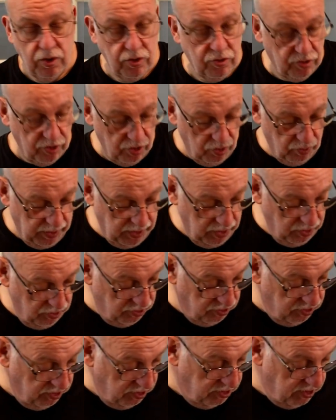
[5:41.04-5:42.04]
So we
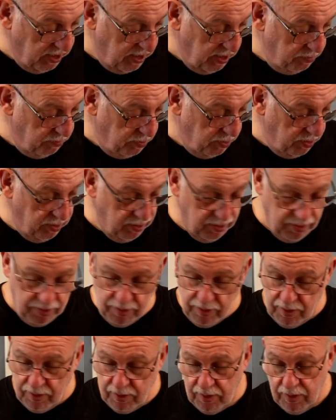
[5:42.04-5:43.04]
use the tape
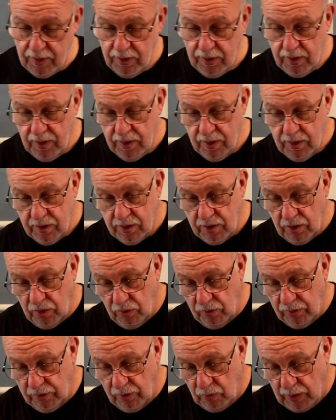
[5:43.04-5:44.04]
to
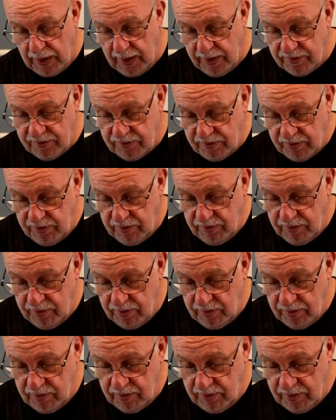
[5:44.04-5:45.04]
hold the wires
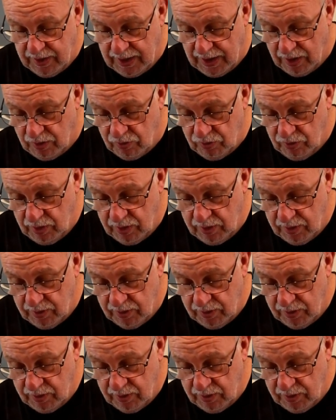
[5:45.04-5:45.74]
down.